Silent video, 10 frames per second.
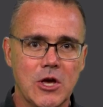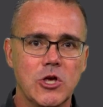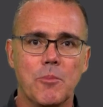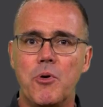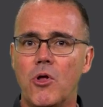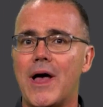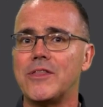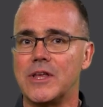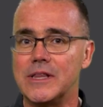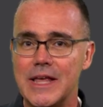You pull
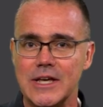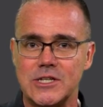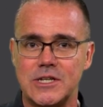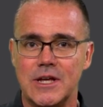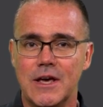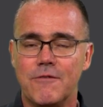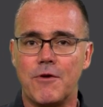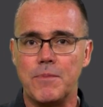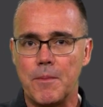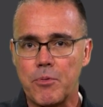out the list
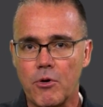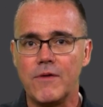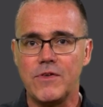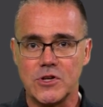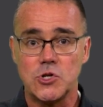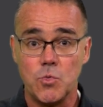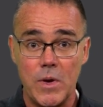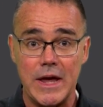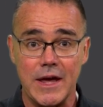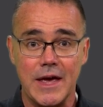from the previous
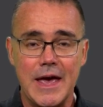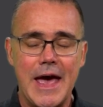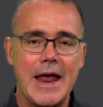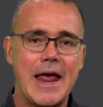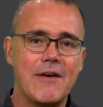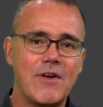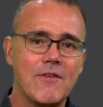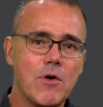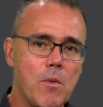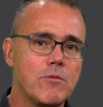week and have
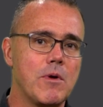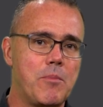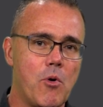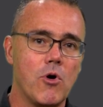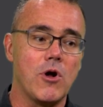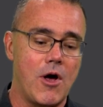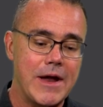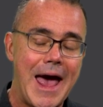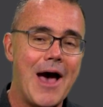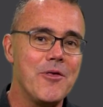everyone report on
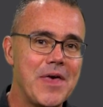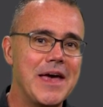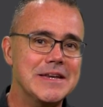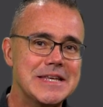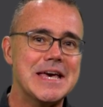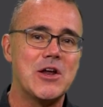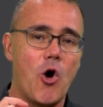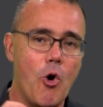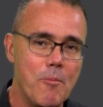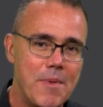how they did
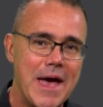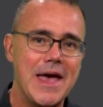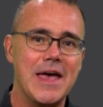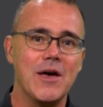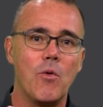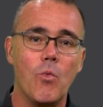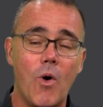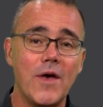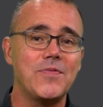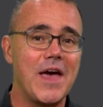obeying
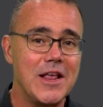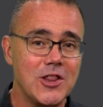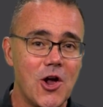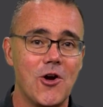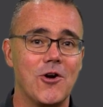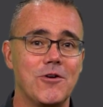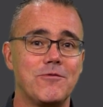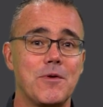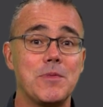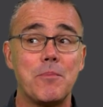what they learned
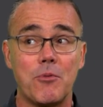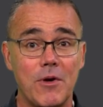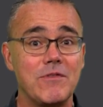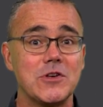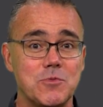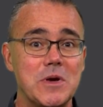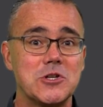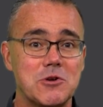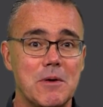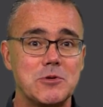from the previous week's
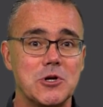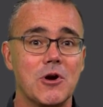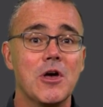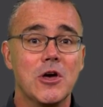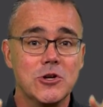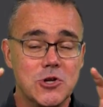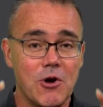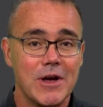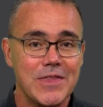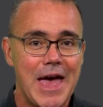scripture
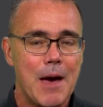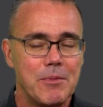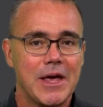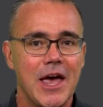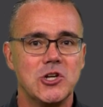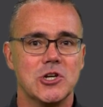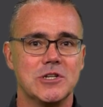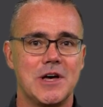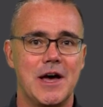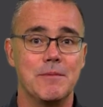during the application
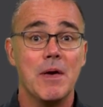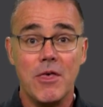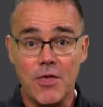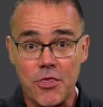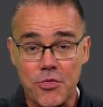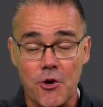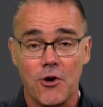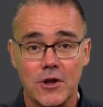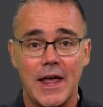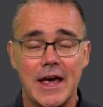time, the
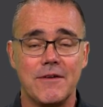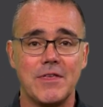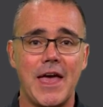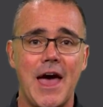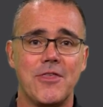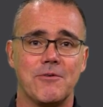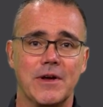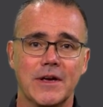third leg of the gathering.